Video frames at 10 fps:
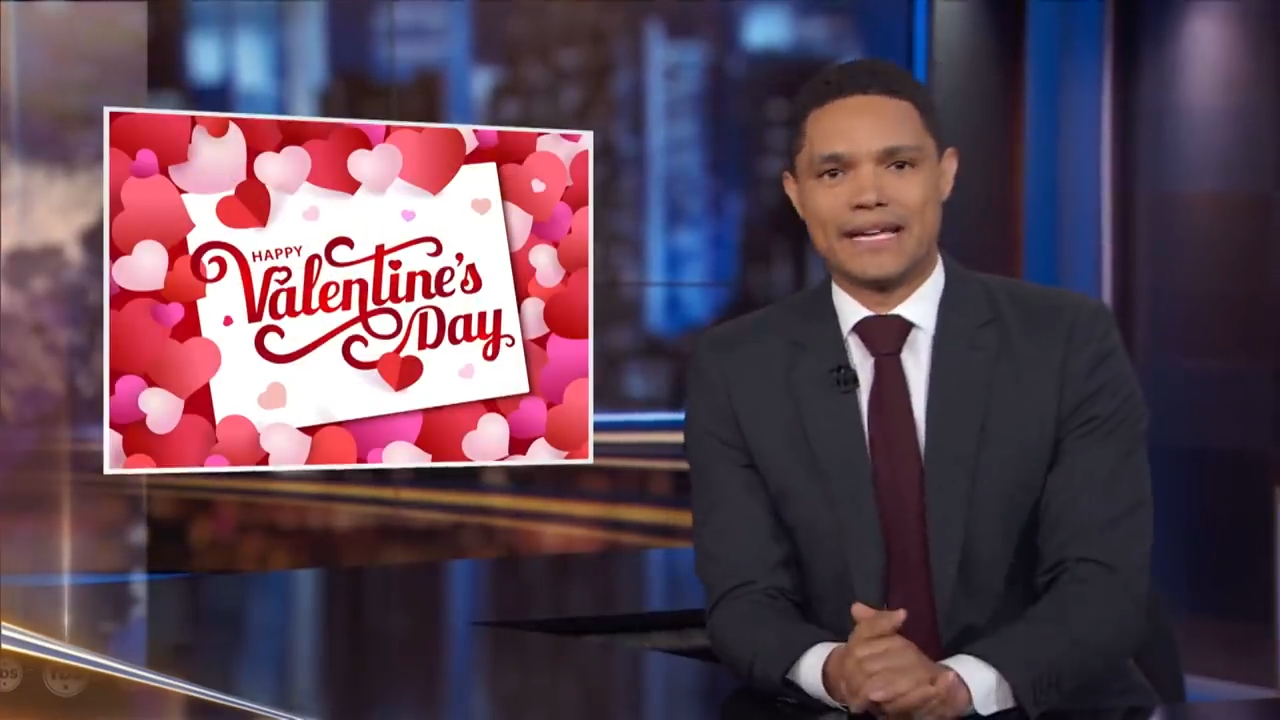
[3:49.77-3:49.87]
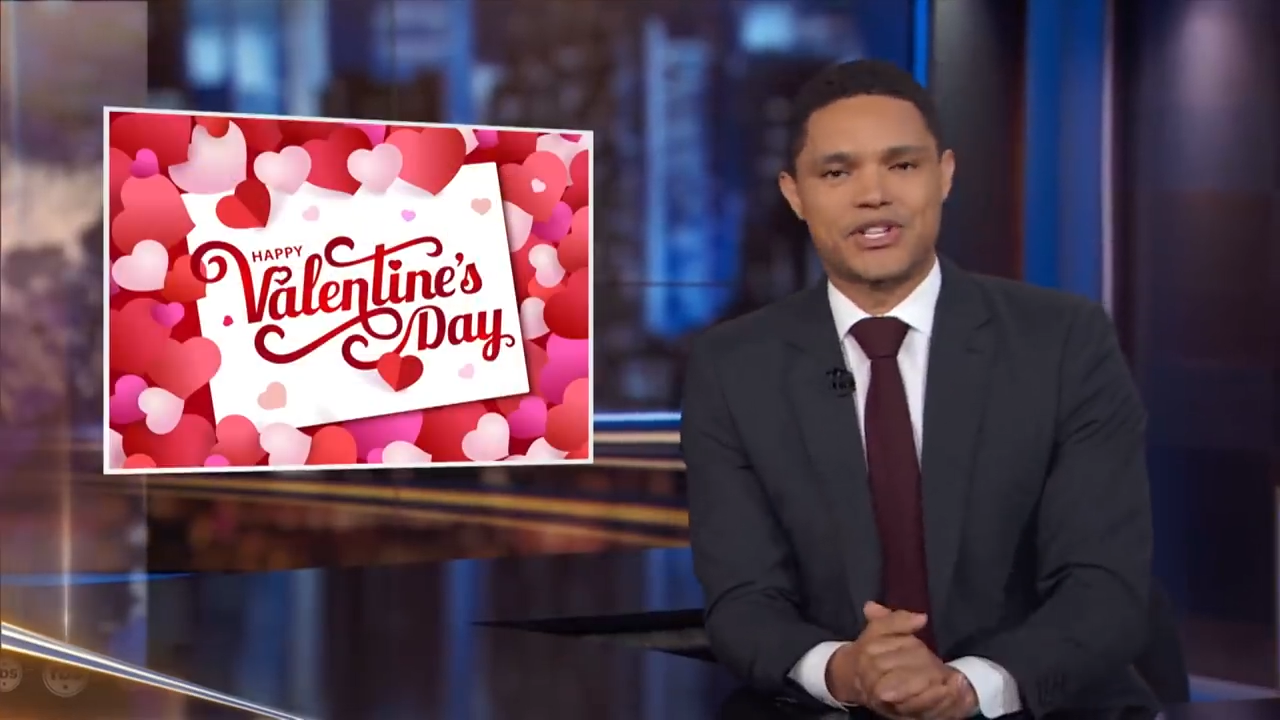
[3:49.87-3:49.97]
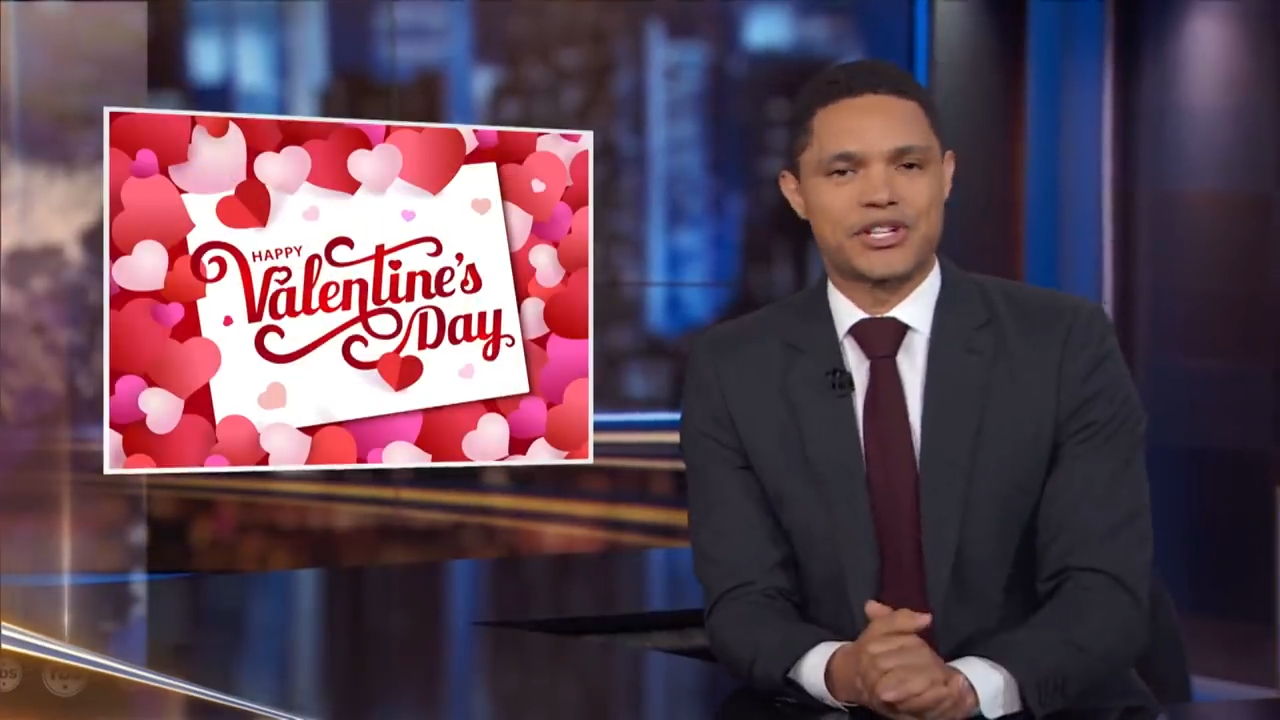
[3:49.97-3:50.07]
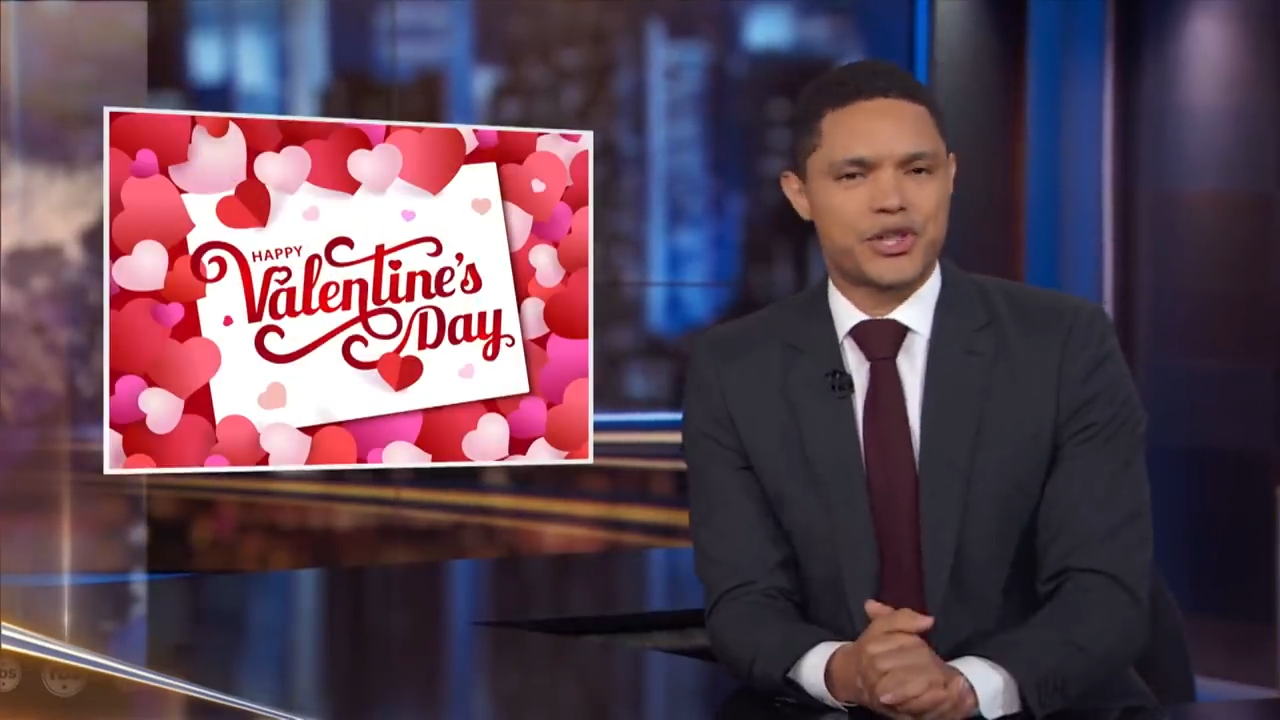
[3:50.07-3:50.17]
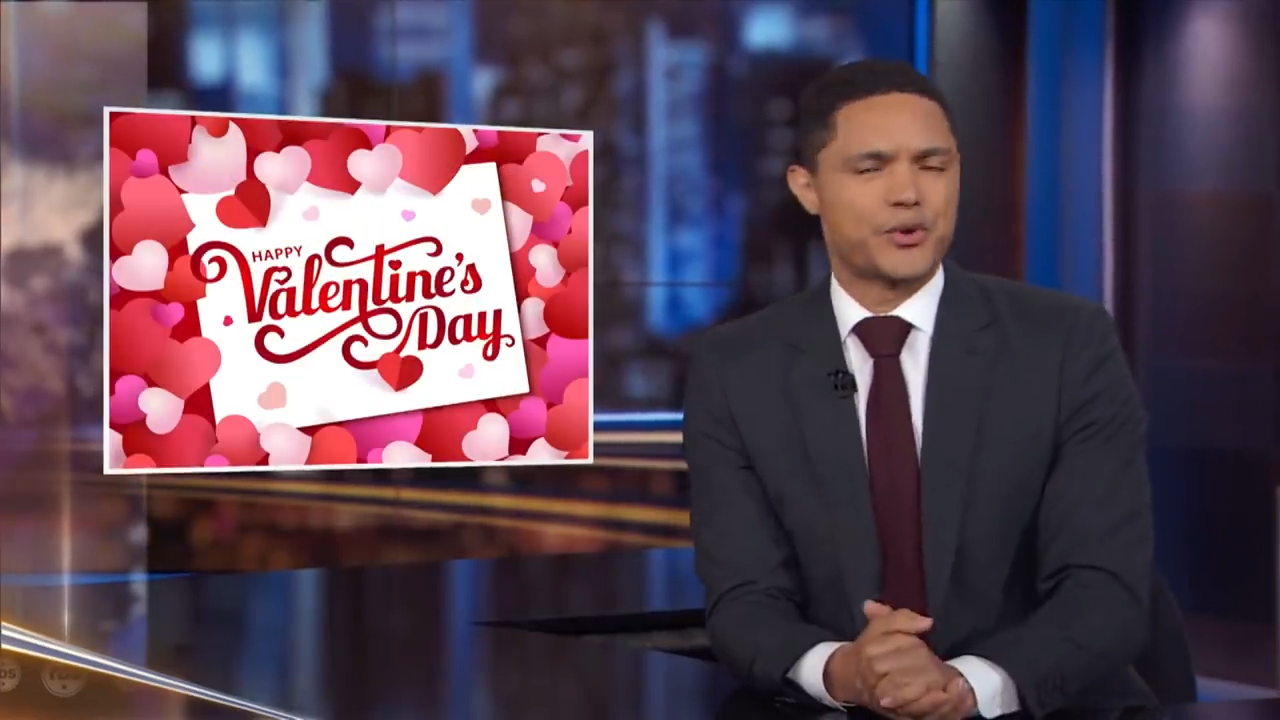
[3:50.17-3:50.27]
is
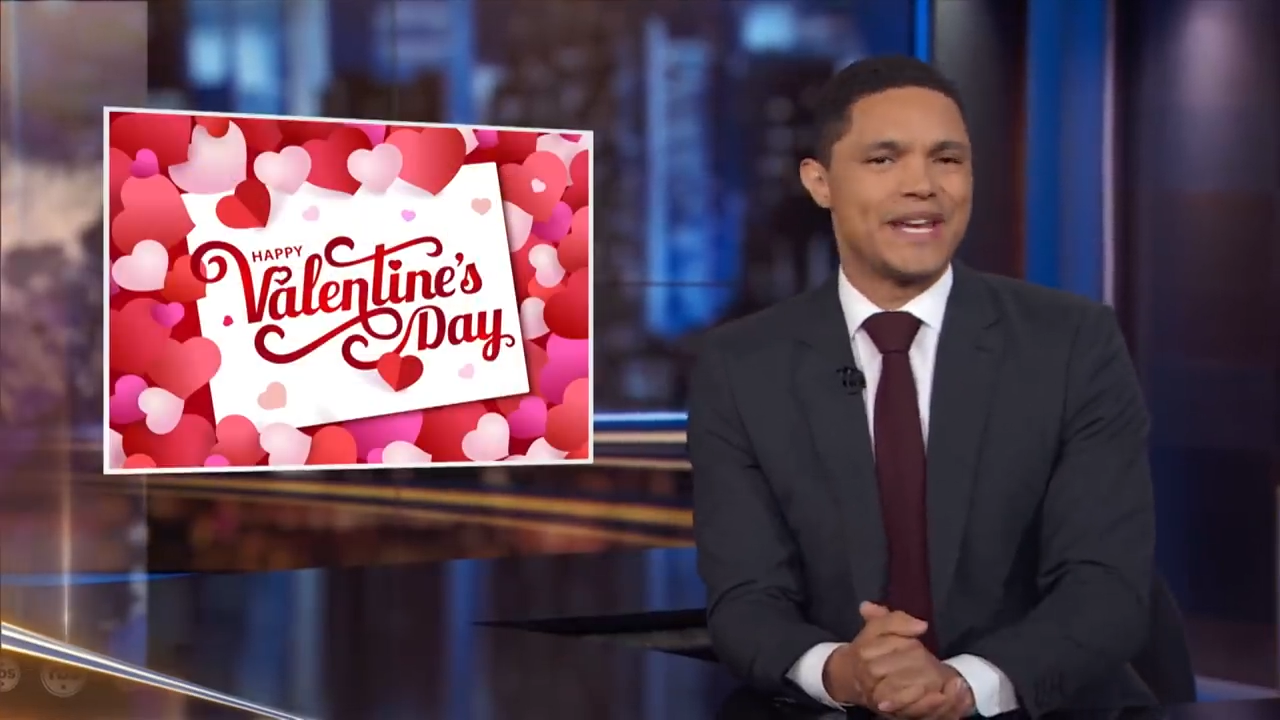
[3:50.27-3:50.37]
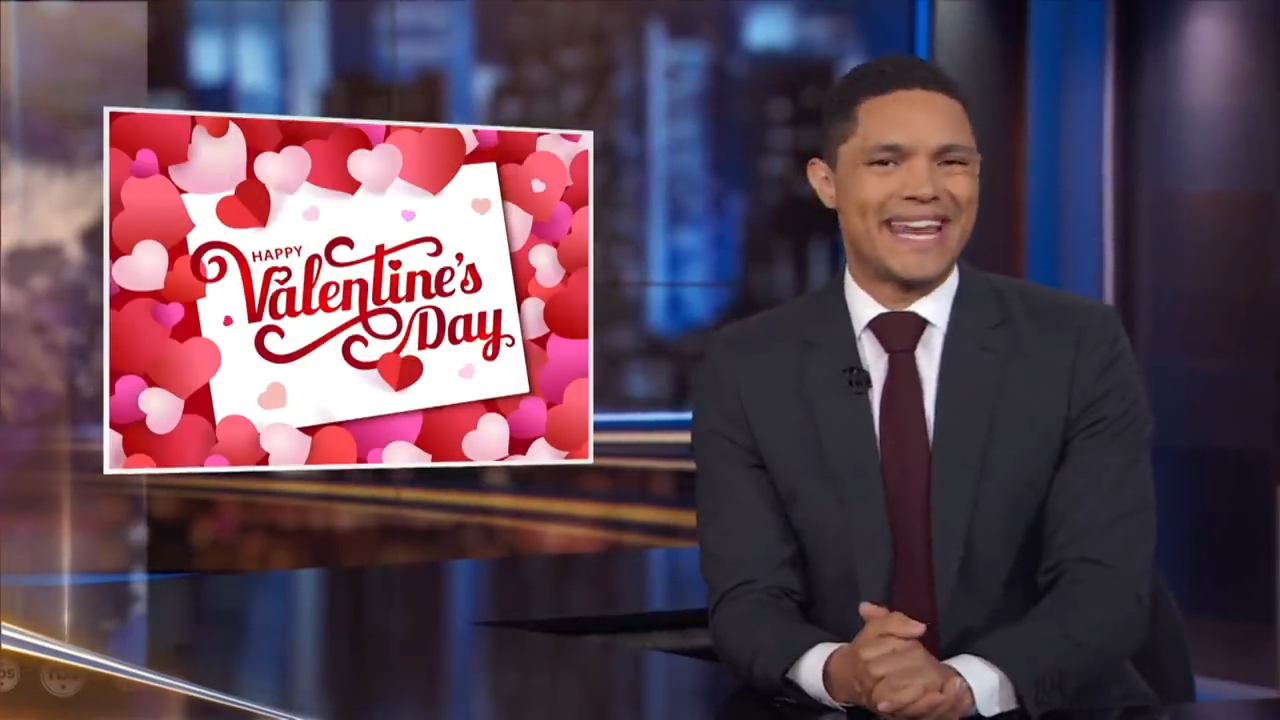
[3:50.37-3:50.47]
just 3